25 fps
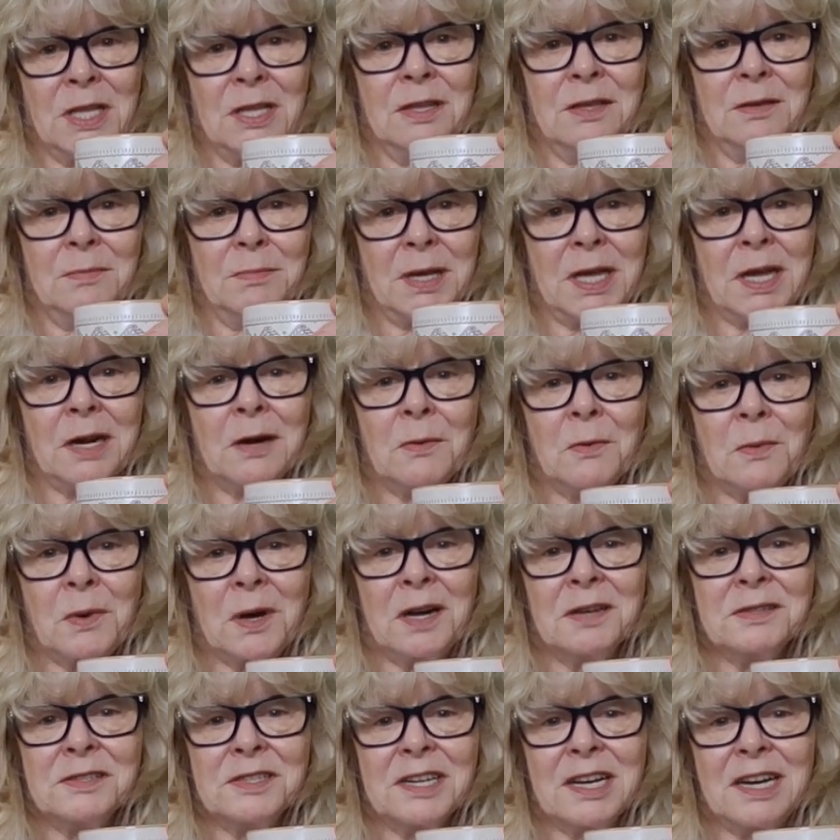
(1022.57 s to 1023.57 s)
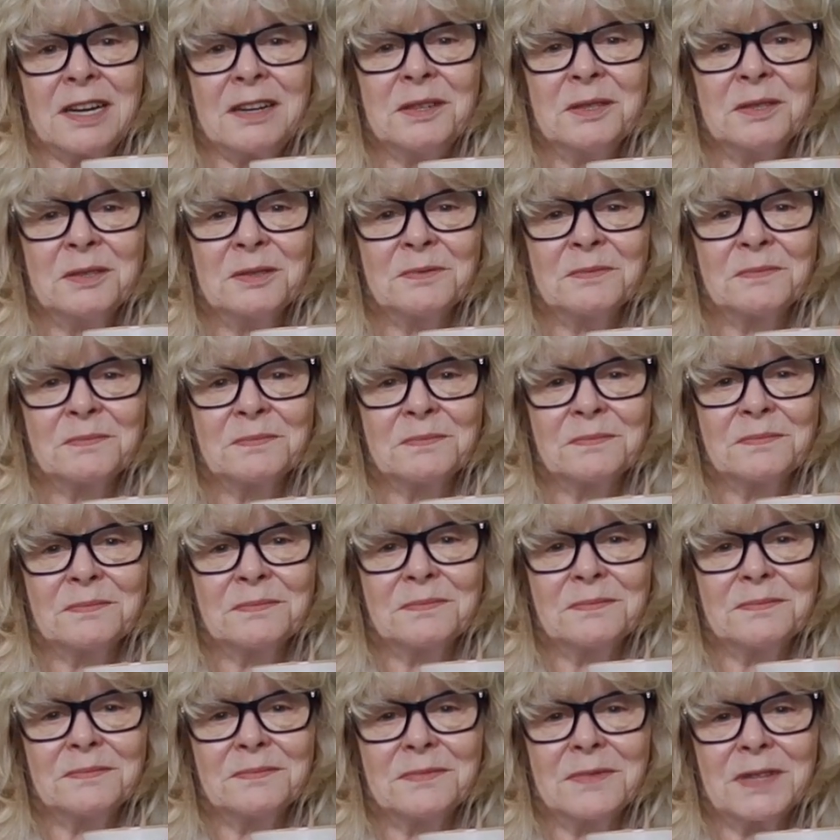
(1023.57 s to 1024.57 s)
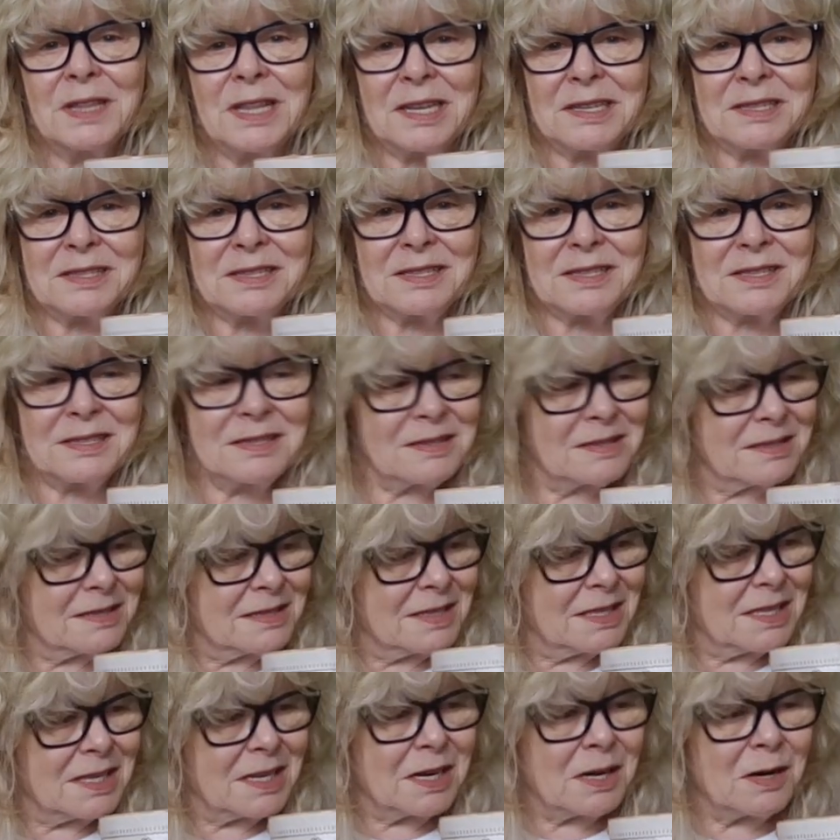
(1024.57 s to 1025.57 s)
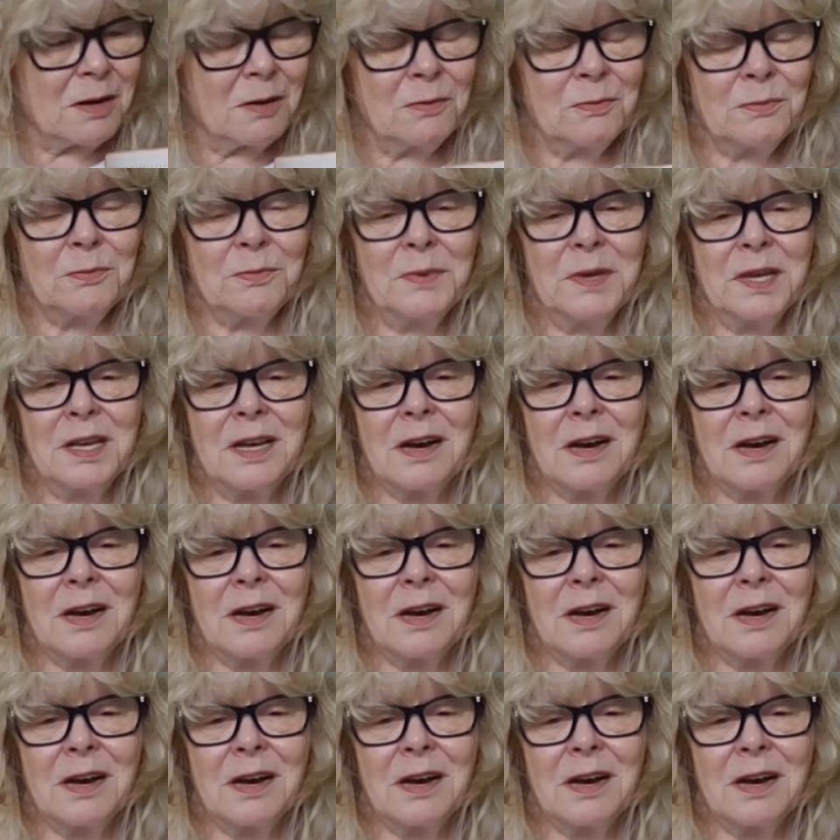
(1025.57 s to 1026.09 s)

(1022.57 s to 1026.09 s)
You better watch out. We